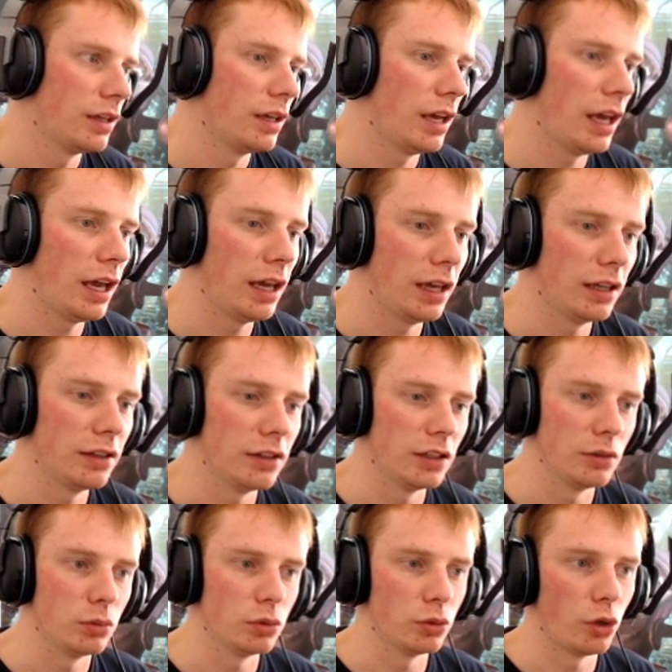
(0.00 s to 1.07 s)
and
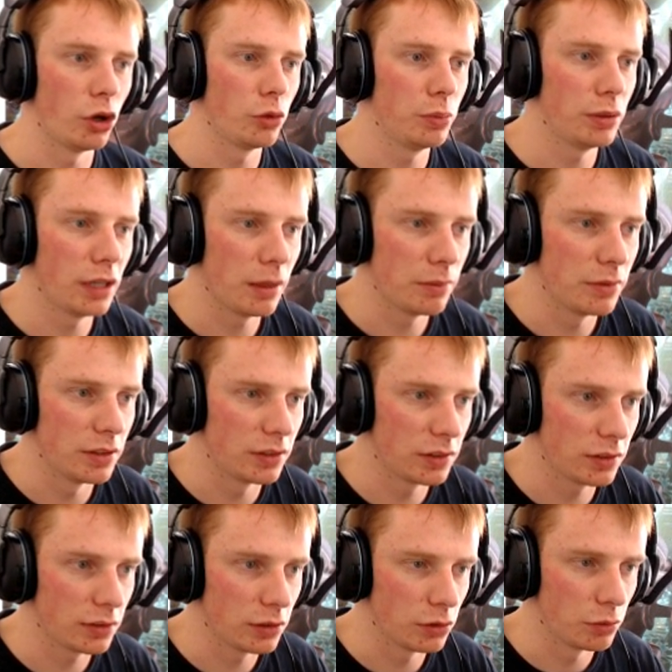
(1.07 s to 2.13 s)
it will open up
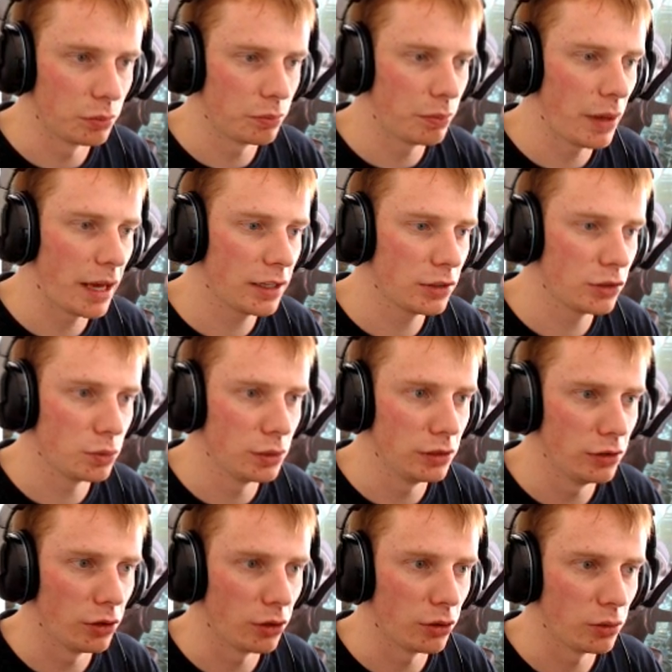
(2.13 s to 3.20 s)
this little package
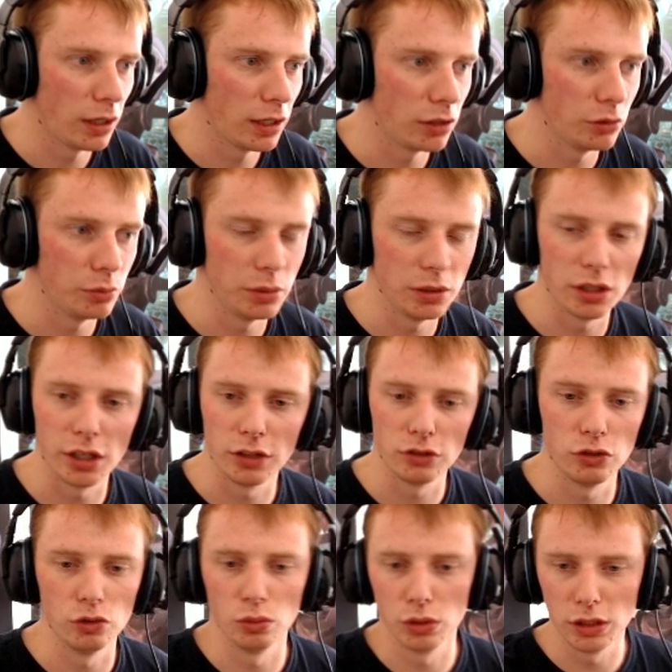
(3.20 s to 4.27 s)
window, and it'll be like,
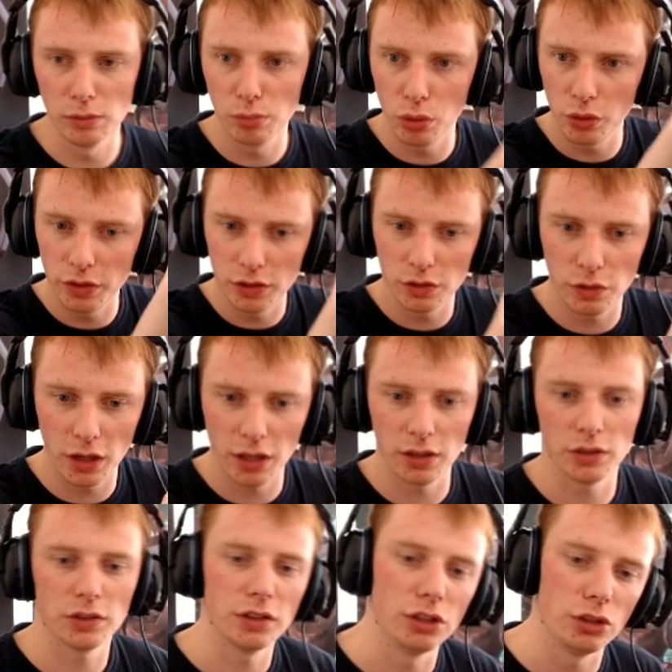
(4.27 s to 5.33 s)
do you want to import these
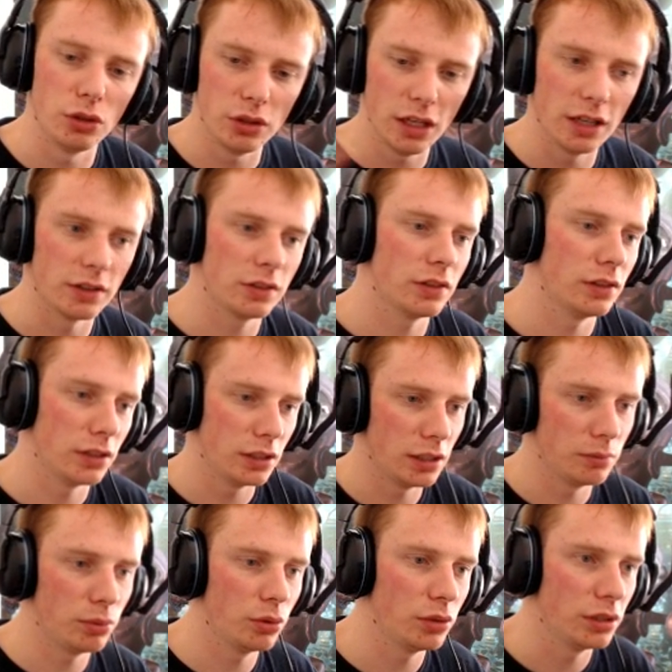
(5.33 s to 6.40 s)
files? And then you go, yes, and then they
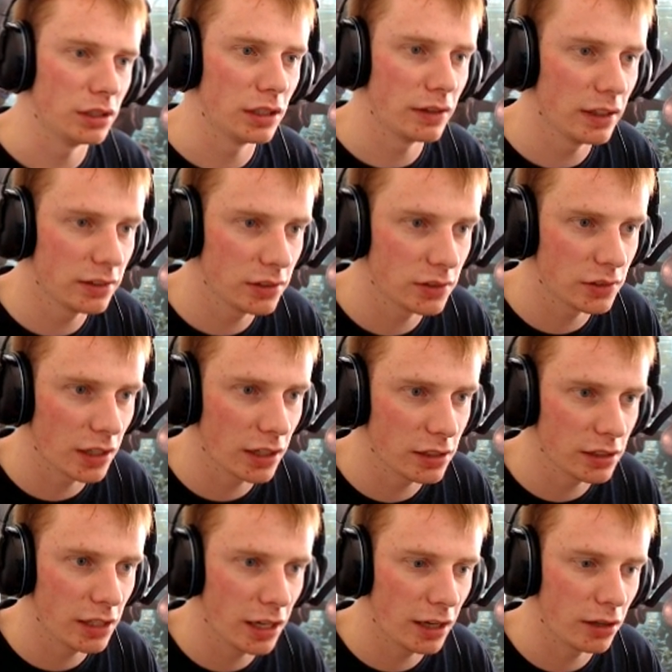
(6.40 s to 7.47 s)
import it in. And that's
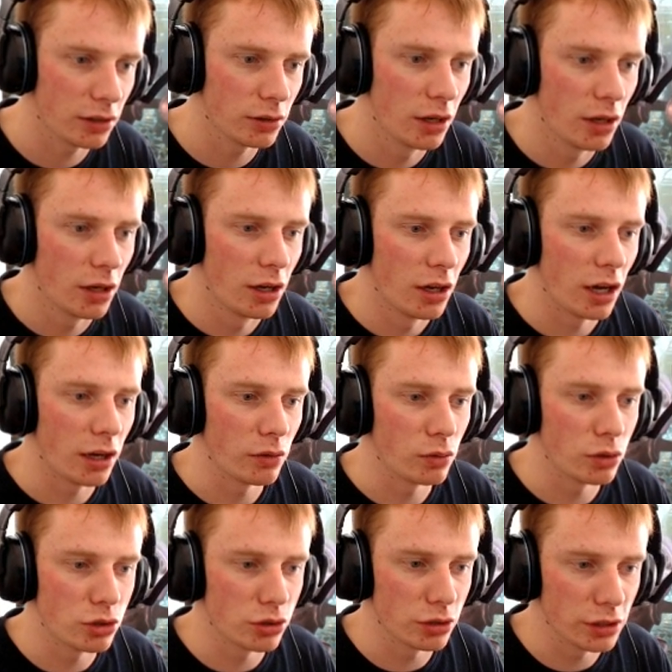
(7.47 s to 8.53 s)
exactly how I
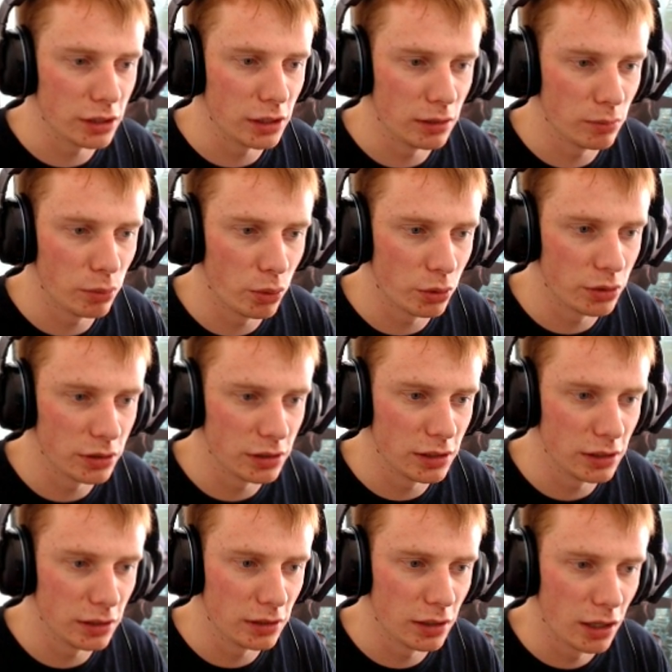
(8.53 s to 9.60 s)
originally imported
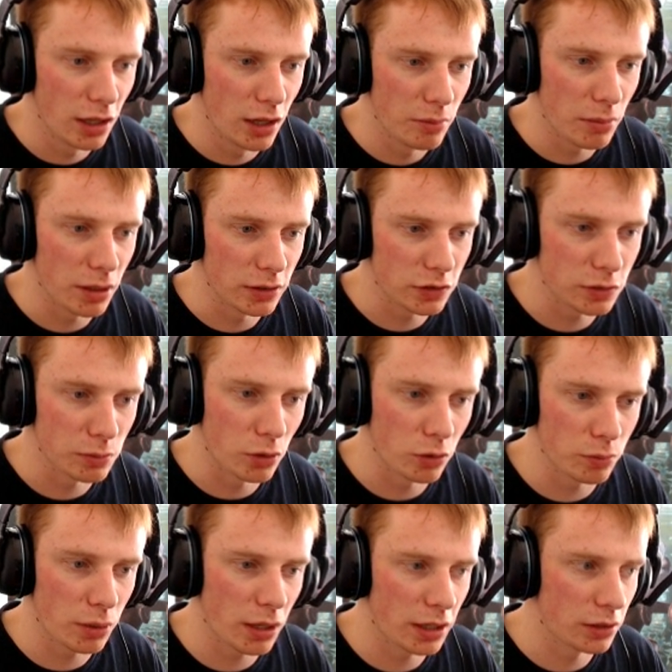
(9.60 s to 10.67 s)
in my
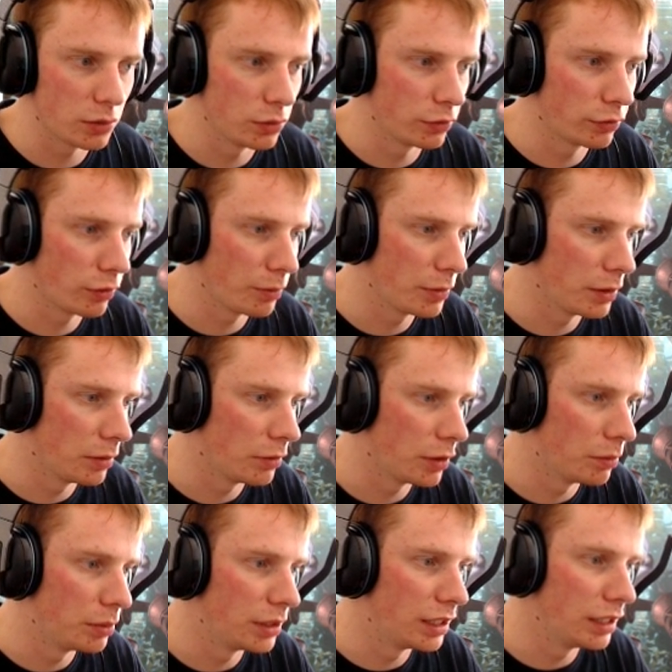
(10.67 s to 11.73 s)
smoke particle from the
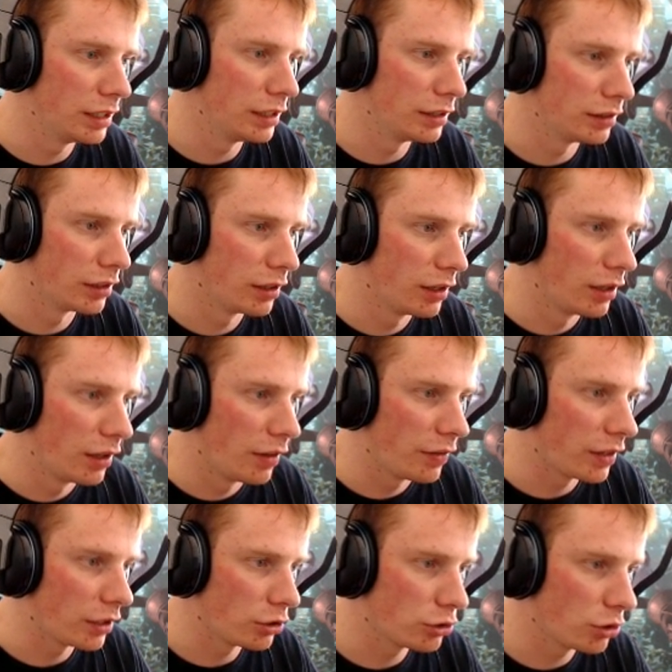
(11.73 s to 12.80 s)
beginning
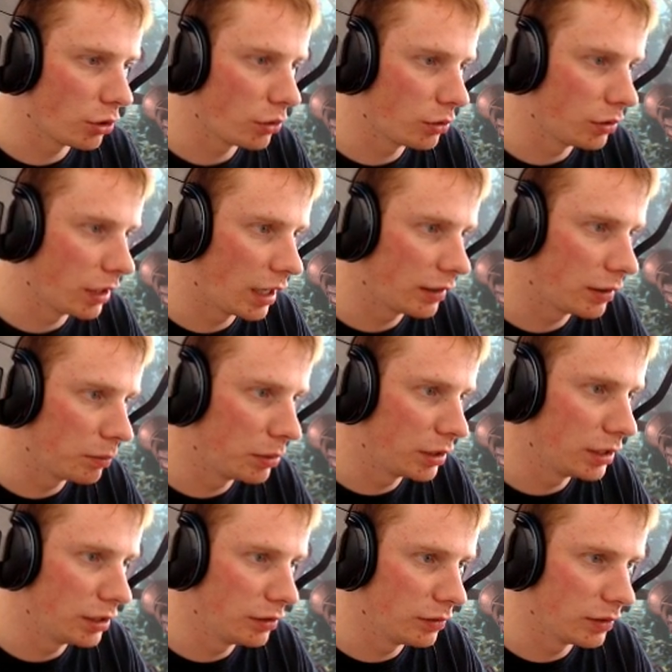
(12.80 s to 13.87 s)
that I showed at the
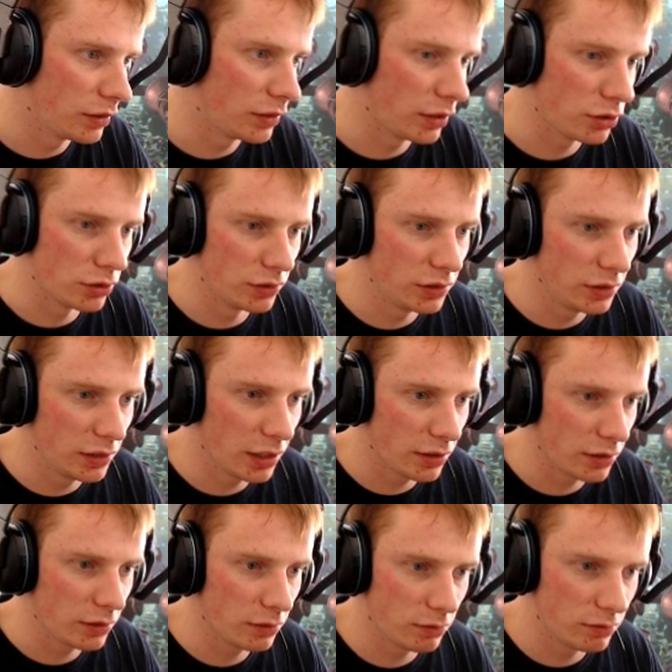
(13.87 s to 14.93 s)
beginning of the session. See
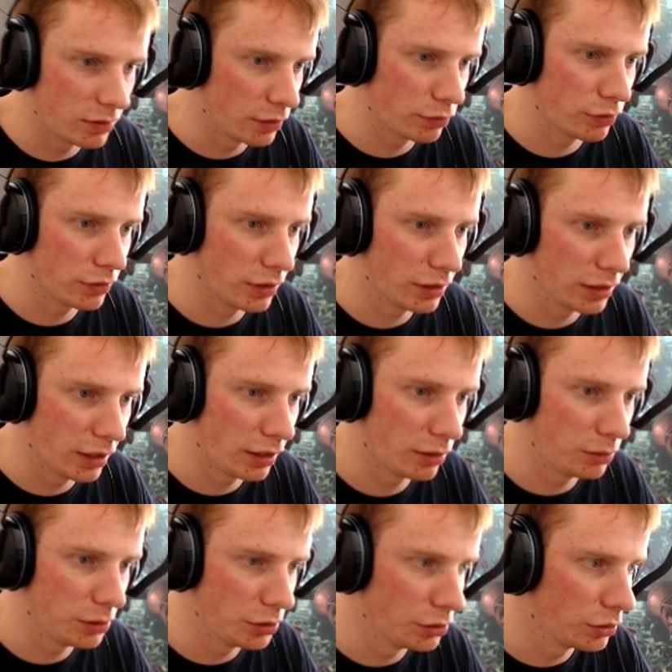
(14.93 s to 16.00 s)
how different they are
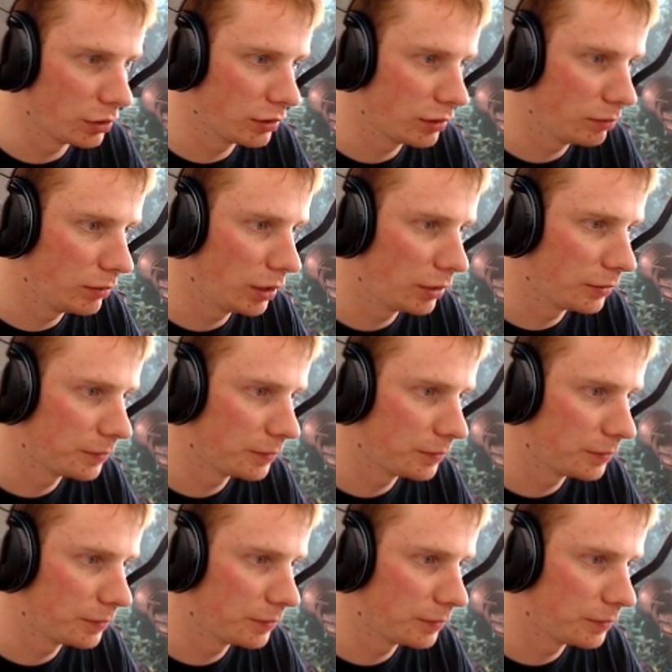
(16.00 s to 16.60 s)
when you look at them now?